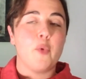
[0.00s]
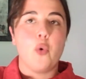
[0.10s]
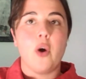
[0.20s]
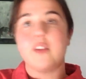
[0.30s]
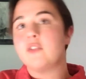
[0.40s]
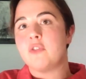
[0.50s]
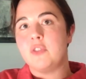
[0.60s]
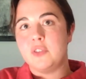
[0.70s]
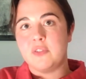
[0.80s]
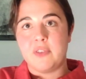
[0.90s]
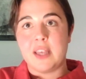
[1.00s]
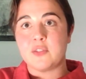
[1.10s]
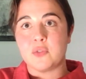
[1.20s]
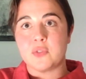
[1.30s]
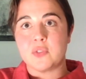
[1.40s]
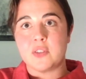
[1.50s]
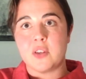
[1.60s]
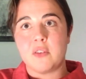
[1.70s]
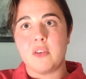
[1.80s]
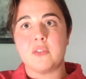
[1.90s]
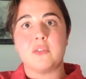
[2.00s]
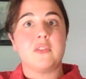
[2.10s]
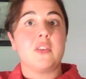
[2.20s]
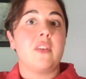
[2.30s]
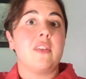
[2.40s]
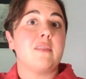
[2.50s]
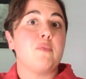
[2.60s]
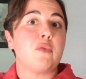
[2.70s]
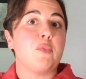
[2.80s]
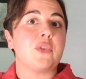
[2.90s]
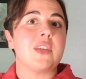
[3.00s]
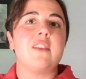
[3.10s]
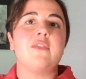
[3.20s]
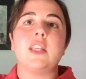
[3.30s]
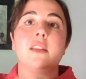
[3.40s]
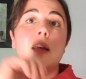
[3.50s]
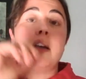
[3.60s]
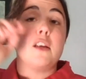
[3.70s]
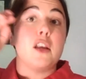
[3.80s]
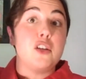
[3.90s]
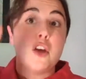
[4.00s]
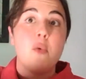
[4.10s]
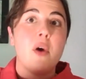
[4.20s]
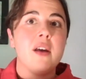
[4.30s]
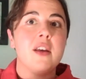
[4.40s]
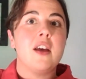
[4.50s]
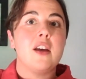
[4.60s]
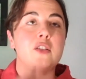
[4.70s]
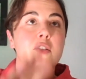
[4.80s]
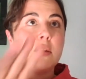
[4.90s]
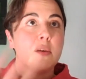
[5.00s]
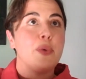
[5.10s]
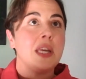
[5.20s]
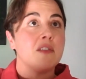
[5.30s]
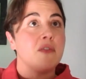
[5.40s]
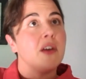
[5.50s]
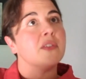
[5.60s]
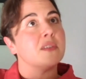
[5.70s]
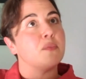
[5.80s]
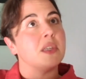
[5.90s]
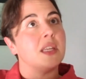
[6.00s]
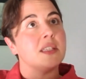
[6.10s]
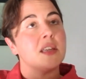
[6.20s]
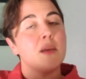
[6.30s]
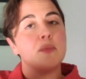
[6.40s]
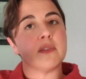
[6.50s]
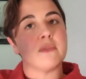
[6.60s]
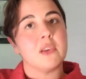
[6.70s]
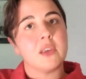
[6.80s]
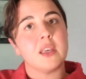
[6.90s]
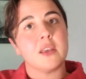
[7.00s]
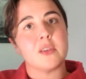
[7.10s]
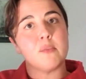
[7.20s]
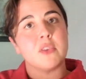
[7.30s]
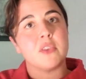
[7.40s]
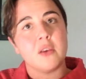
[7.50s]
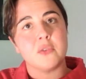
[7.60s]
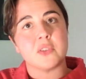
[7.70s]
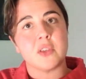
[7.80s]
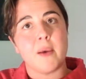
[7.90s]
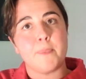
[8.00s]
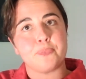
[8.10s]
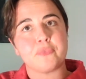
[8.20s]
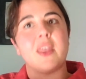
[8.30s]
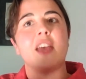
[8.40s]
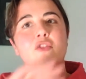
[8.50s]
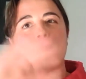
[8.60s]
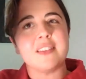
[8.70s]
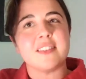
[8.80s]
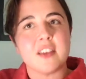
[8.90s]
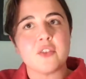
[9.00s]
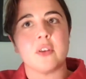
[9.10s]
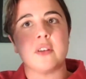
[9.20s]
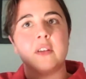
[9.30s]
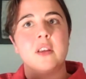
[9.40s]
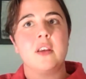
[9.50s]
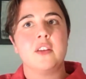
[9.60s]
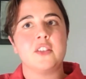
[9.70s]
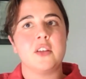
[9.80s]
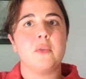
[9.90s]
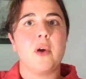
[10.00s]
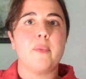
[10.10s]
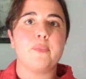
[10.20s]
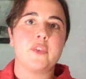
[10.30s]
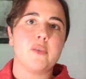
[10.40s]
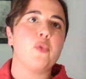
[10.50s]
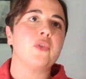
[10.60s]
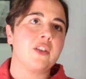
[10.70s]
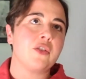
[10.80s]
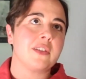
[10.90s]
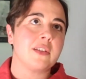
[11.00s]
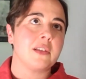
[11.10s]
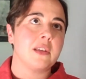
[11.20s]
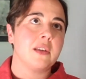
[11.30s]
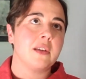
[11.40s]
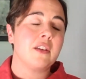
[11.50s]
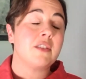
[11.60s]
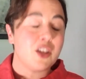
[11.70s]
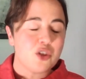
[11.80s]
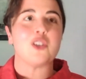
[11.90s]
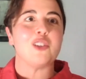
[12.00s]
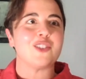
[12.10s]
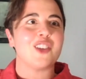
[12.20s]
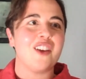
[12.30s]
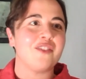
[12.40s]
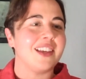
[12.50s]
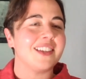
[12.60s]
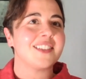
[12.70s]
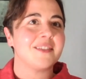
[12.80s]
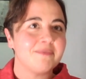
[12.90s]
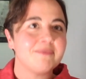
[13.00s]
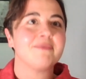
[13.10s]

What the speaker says: or uncrewed vessels, so that there's much more safety. And NOAA are doing a big advancement in terms of looking at some of those that transition to more digital surveys.